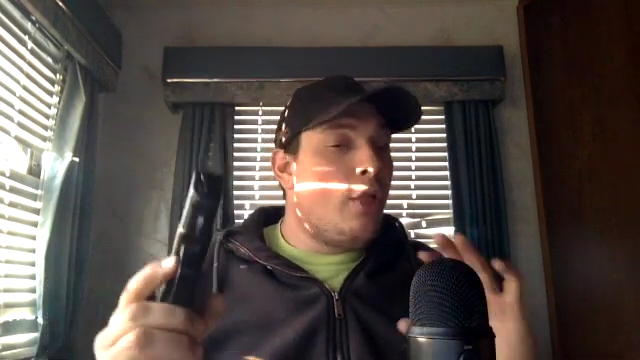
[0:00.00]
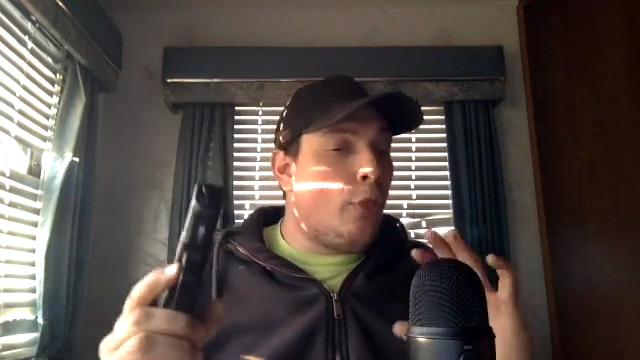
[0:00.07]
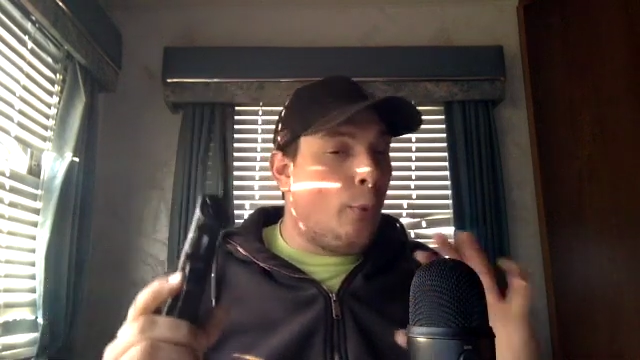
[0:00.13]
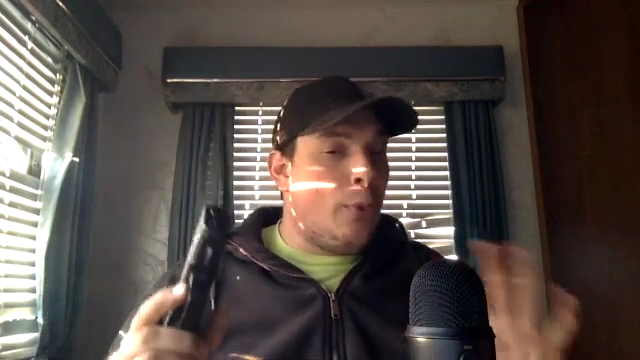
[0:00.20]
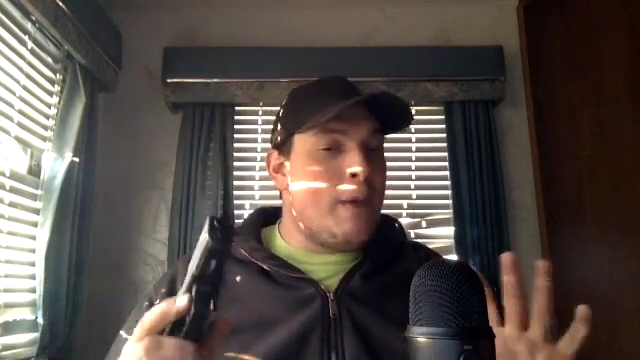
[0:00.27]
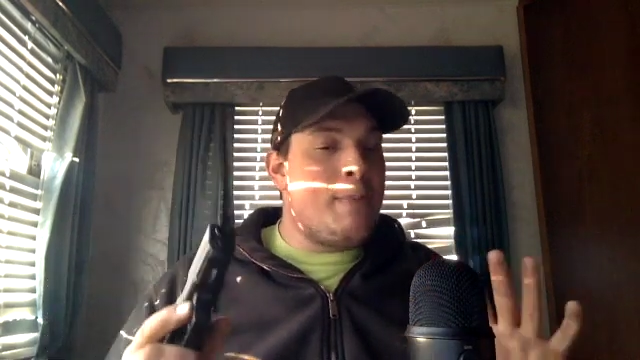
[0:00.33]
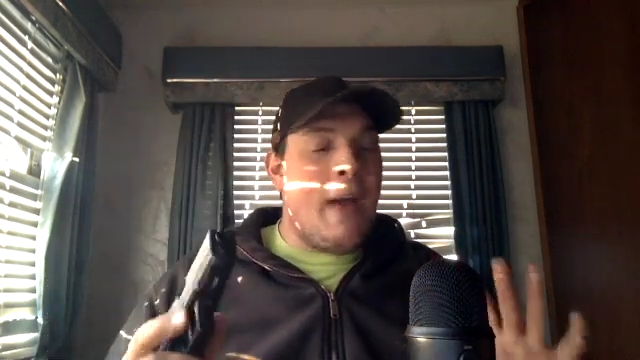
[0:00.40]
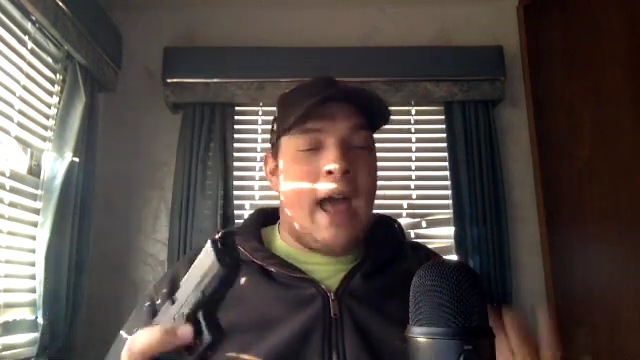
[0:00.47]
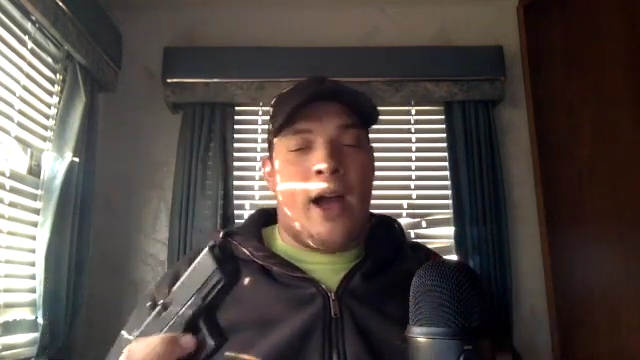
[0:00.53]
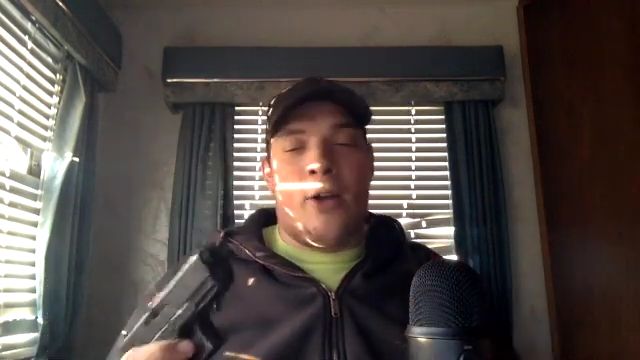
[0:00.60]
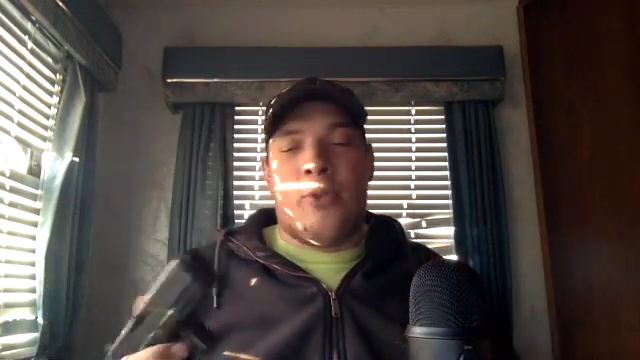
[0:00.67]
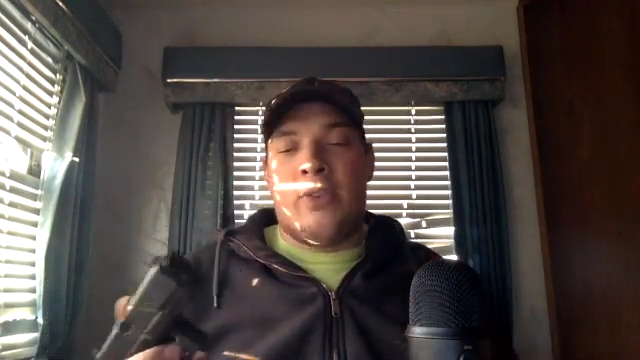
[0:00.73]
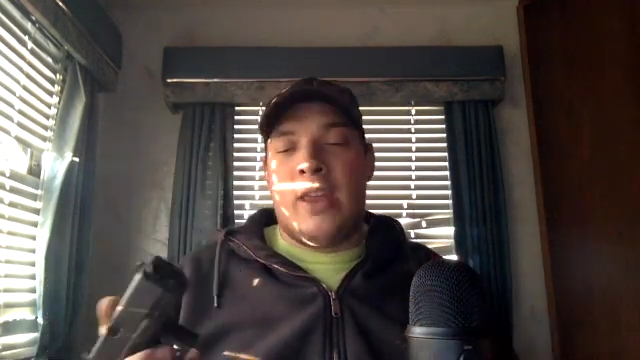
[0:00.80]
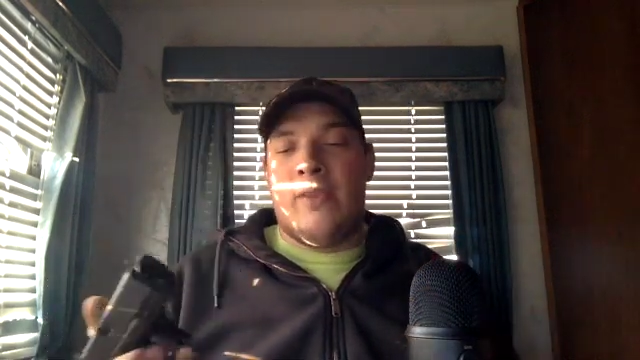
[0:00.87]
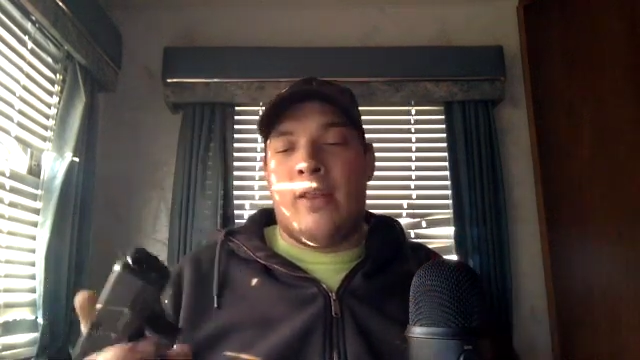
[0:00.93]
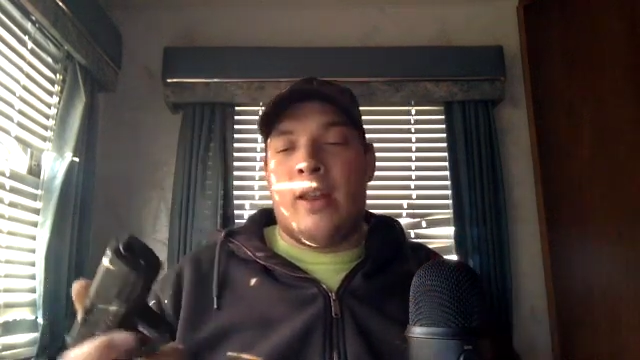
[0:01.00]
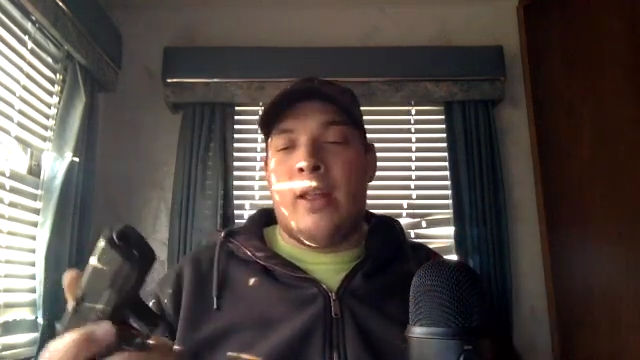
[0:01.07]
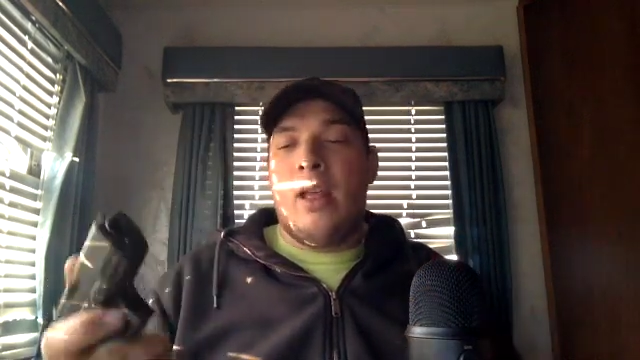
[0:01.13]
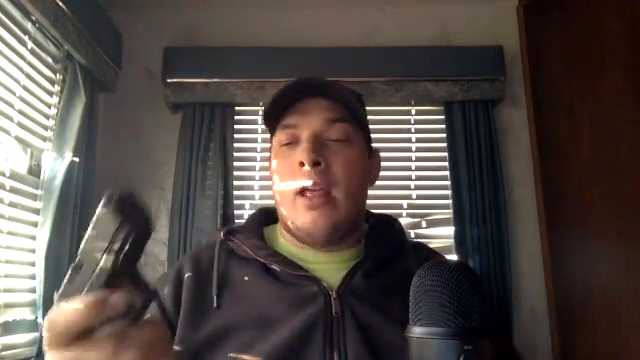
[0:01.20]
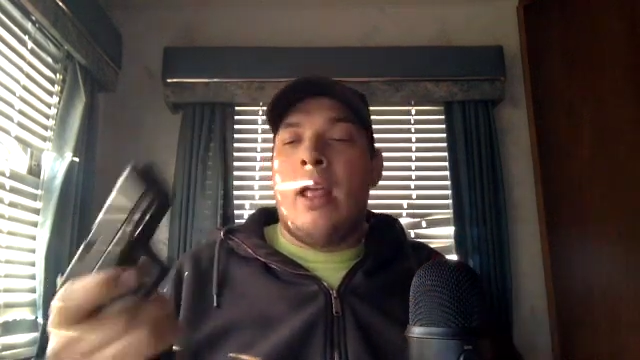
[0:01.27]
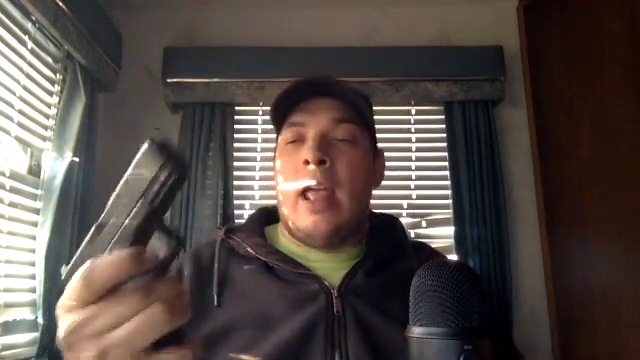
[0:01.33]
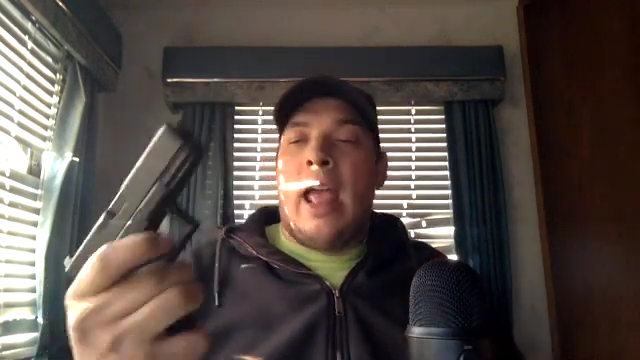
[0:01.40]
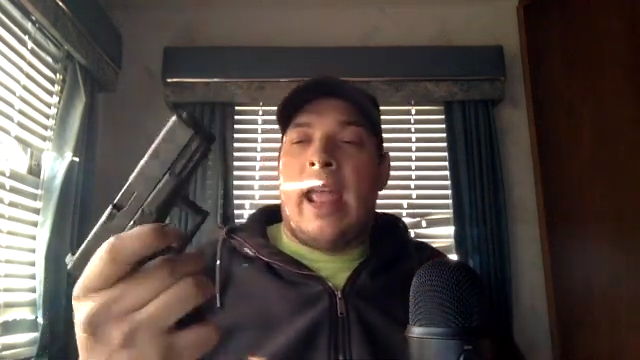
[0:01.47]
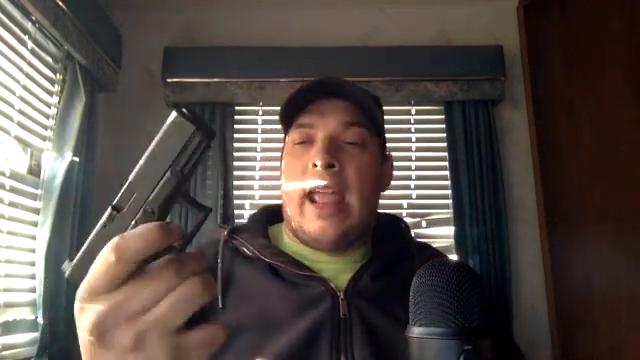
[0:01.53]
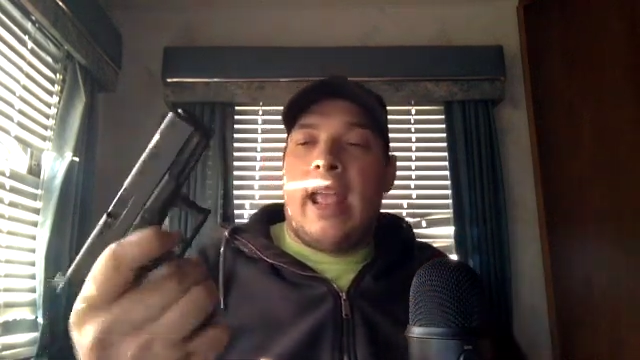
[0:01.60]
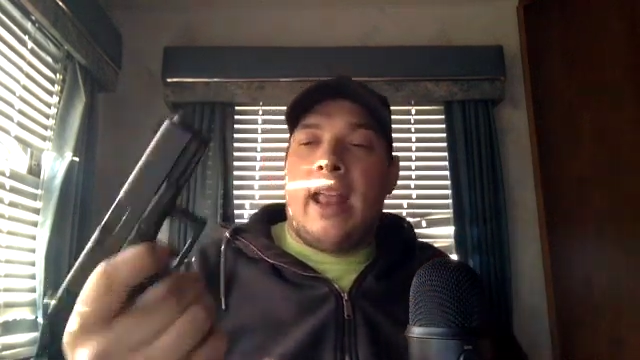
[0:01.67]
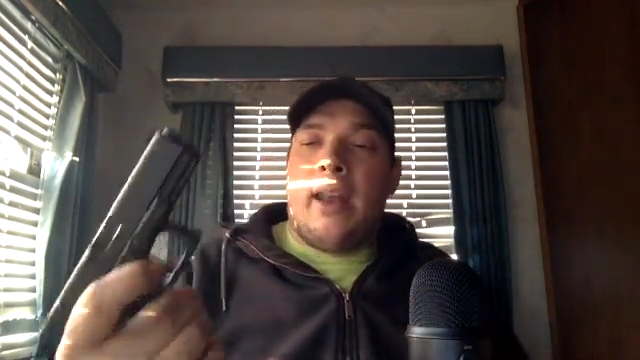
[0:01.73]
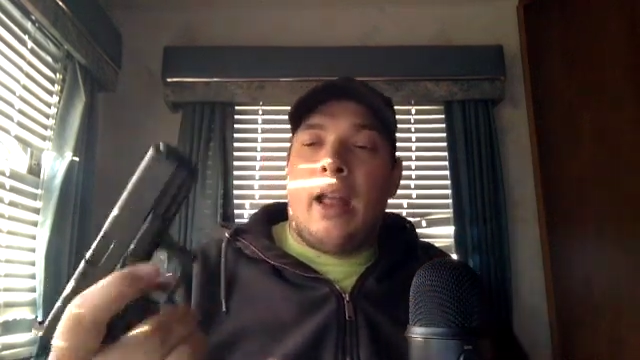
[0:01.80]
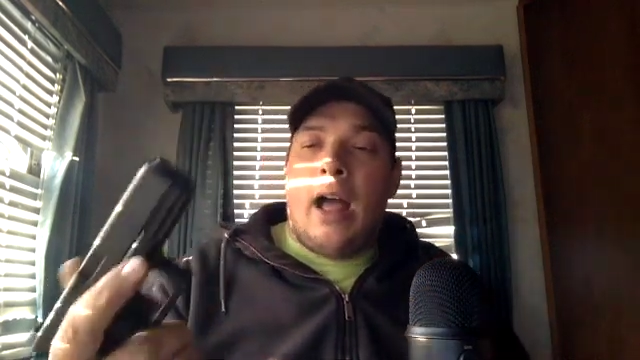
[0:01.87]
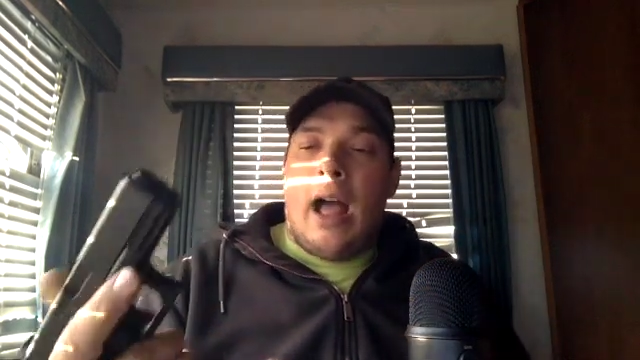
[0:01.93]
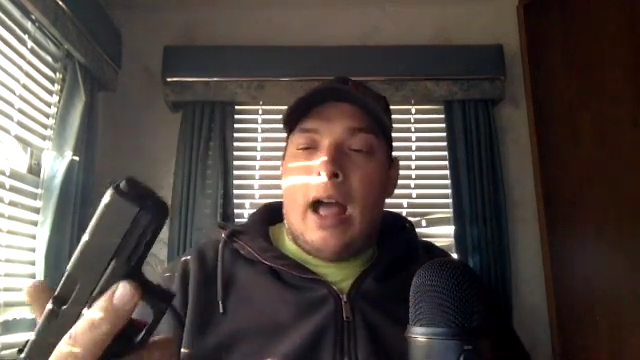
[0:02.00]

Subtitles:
3 pounds even. And